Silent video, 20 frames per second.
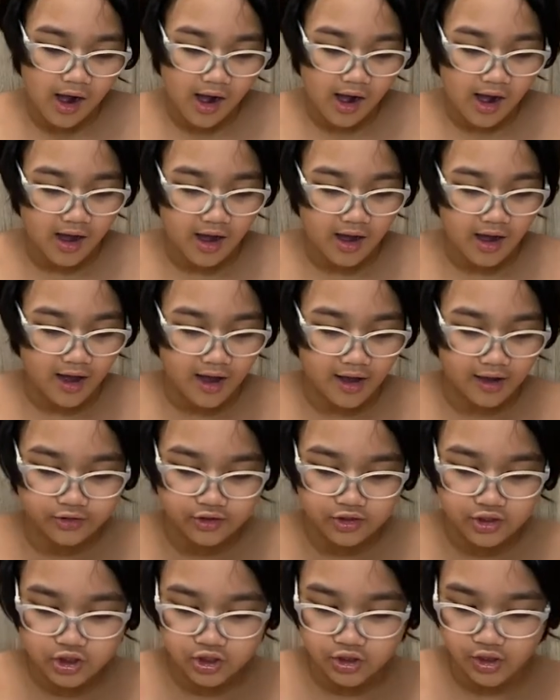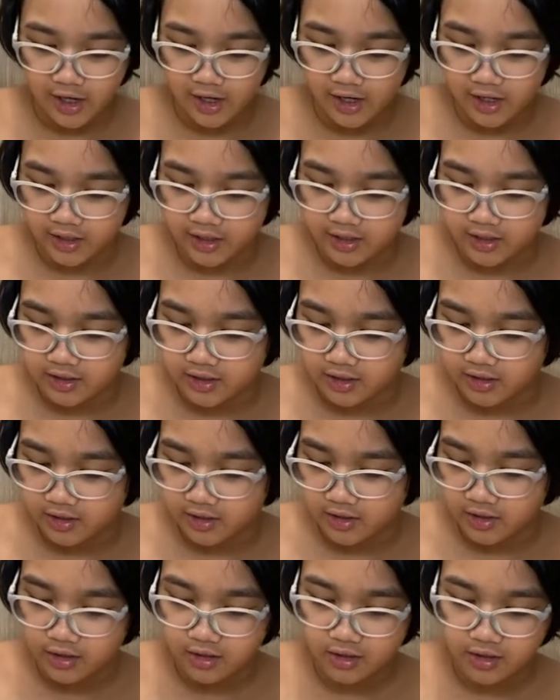uh, I'll try,
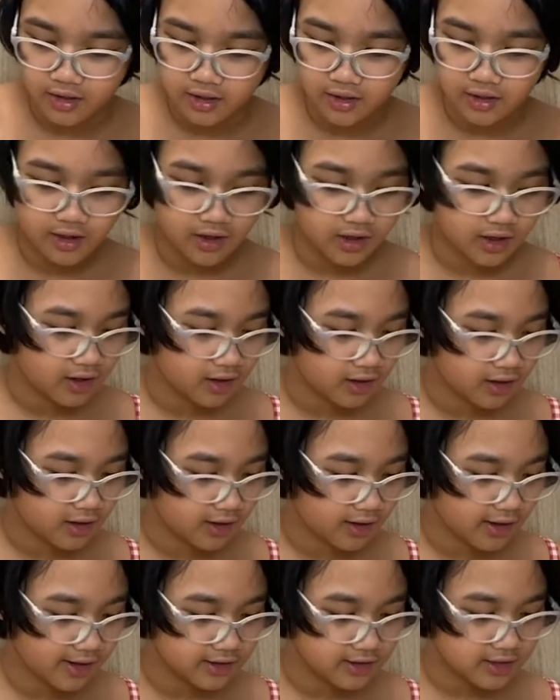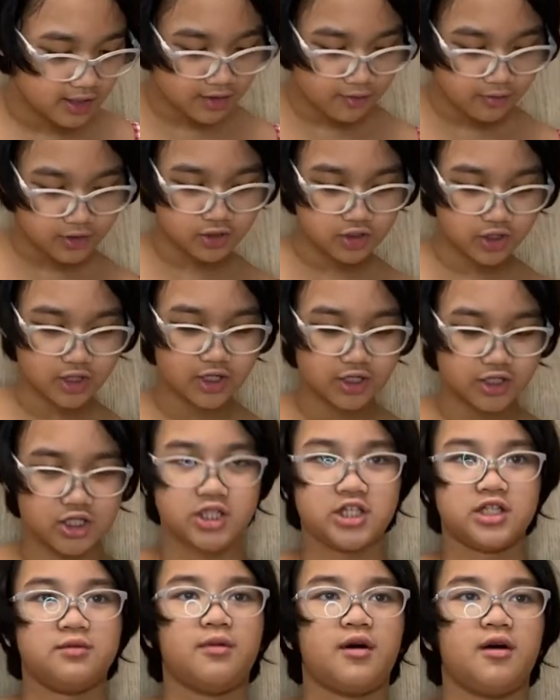uh, I think I am going to try the
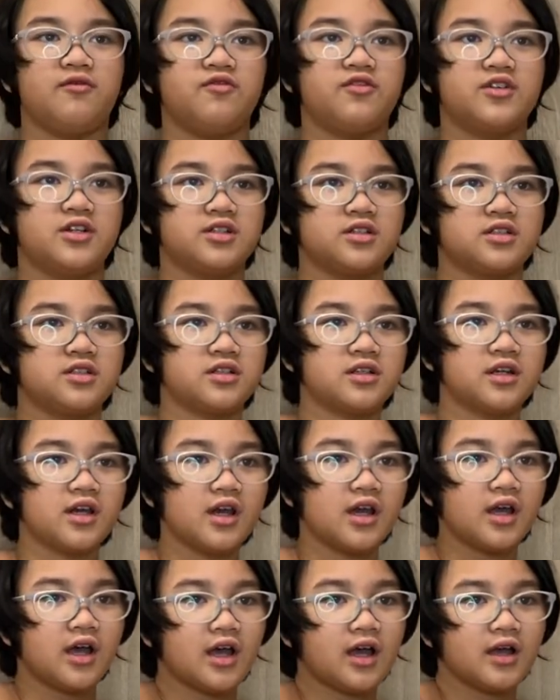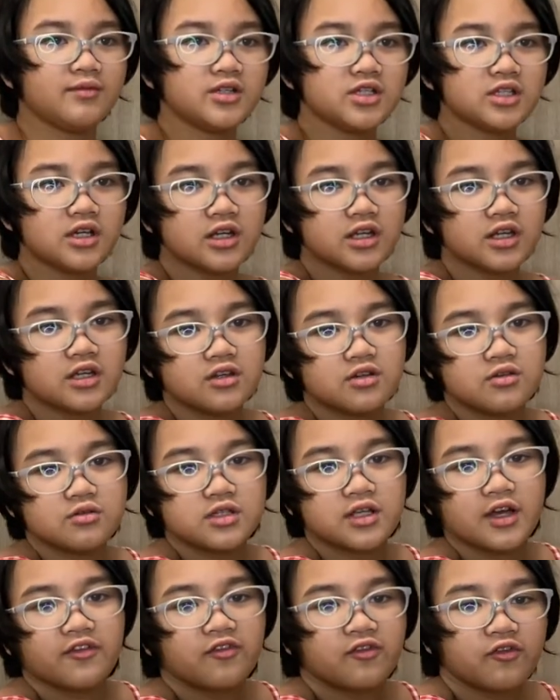cheese bomb first. I'm just gonna
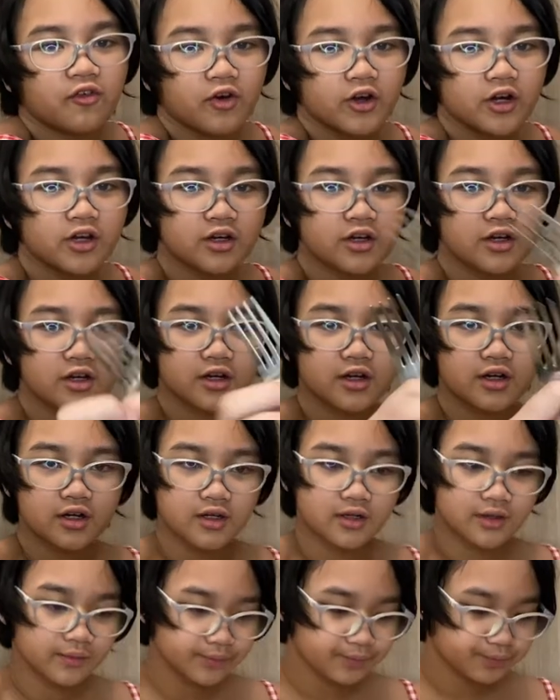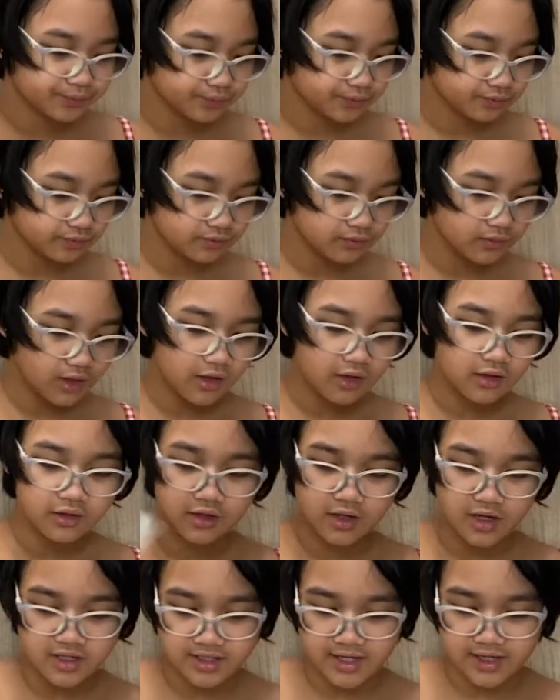use a fork
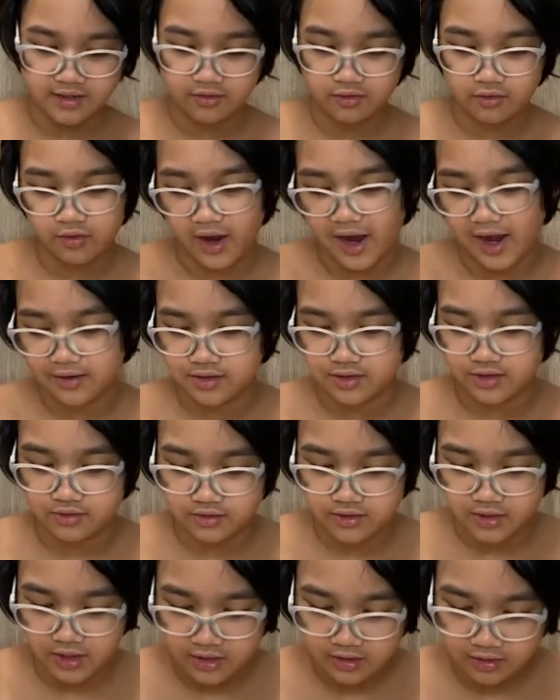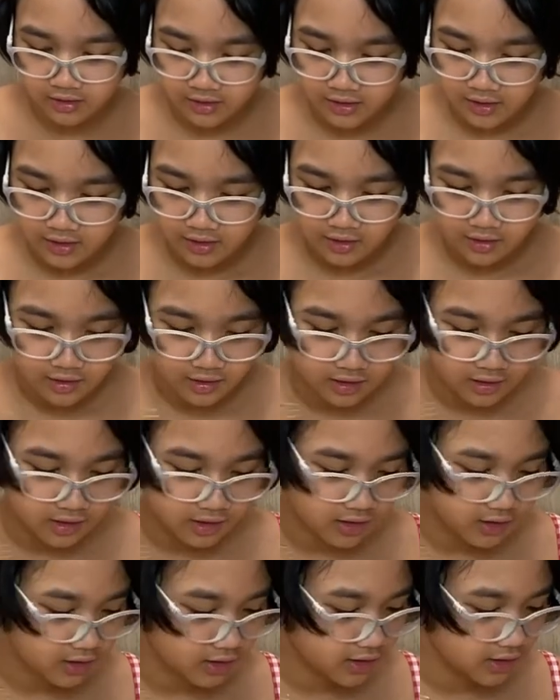because I don't know how to use it.
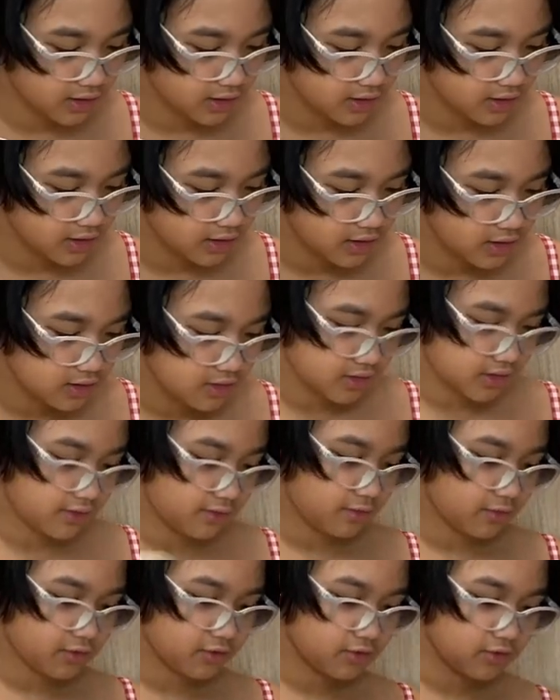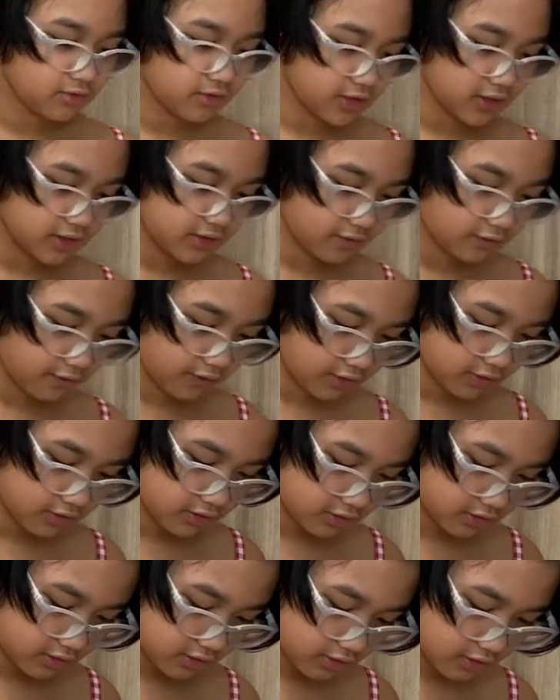Uh, okay, we'll do this
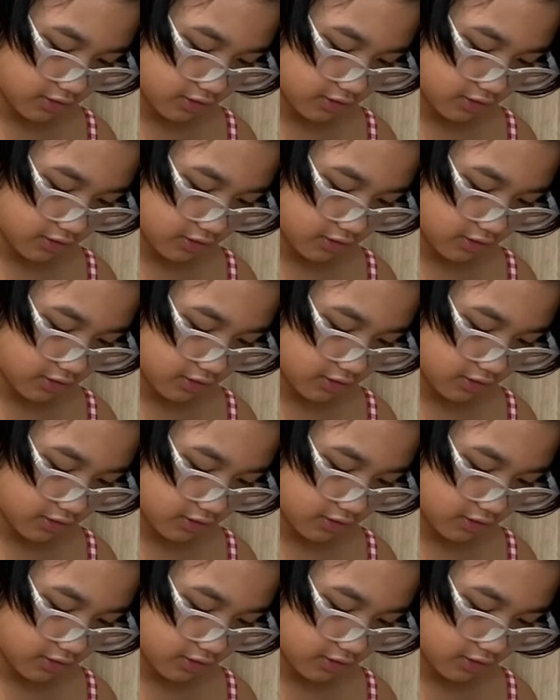first.